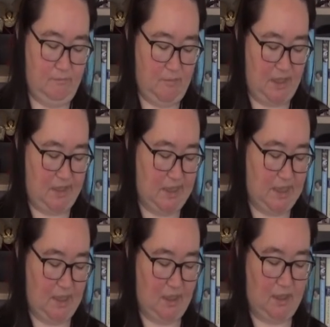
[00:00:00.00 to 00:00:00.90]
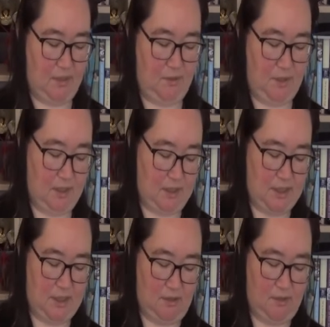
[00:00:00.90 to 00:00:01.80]
Like I said, I don't think
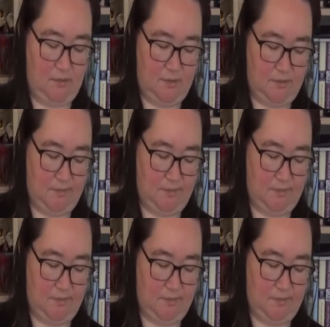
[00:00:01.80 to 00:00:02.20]
there's enough,